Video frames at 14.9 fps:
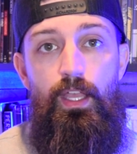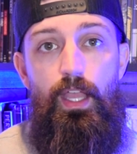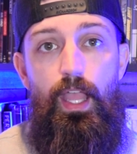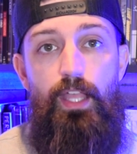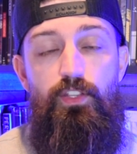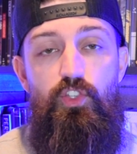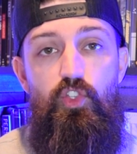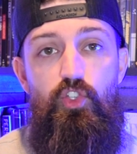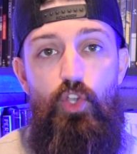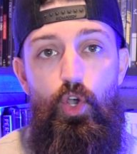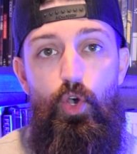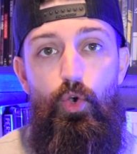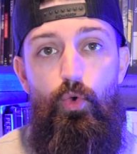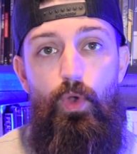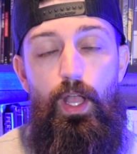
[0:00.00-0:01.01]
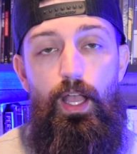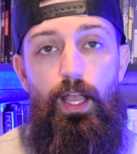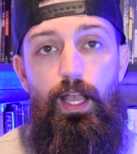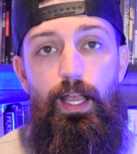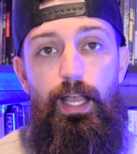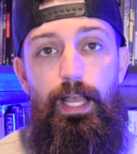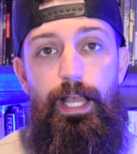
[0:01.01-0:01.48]
And so
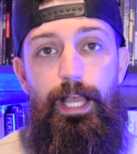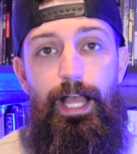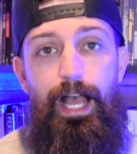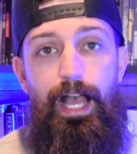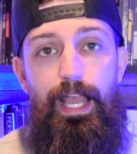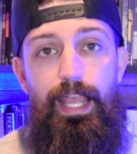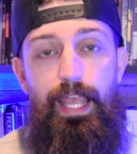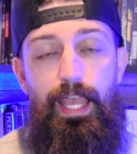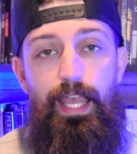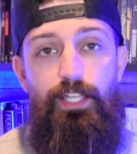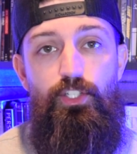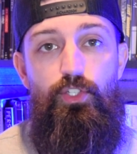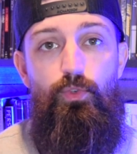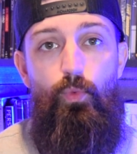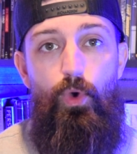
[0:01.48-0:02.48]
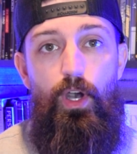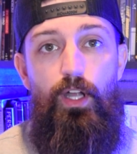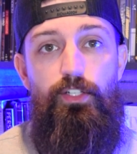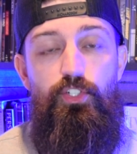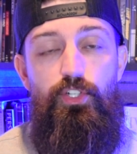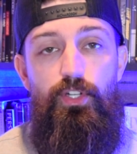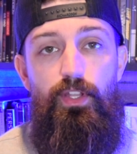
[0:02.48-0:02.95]
I had to
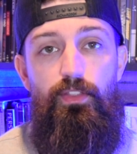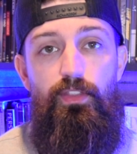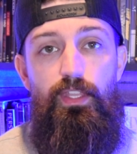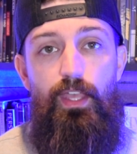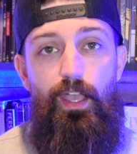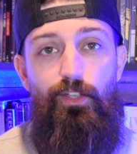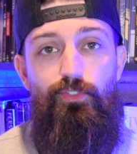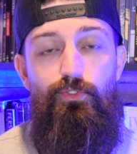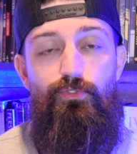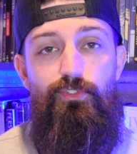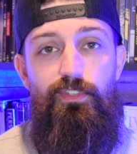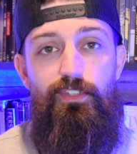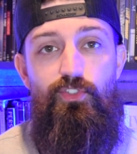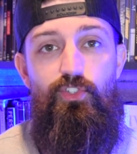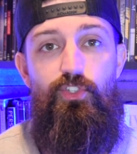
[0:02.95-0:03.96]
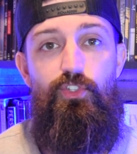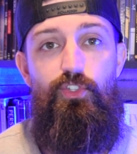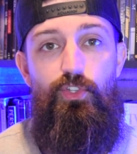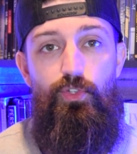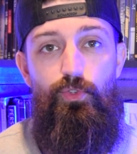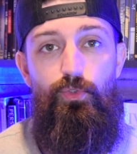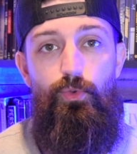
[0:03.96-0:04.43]
watch The Exorcist
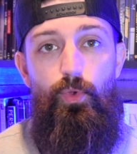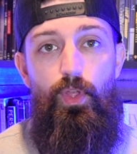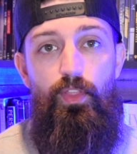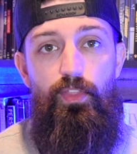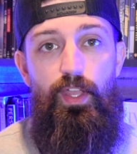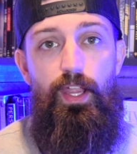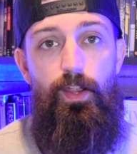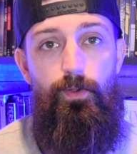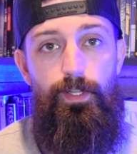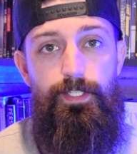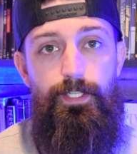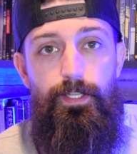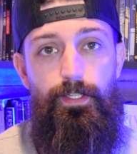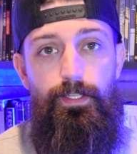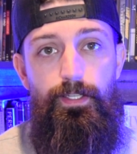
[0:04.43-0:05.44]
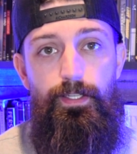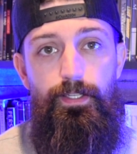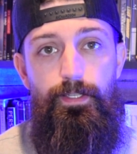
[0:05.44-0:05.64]
2, The Heretic.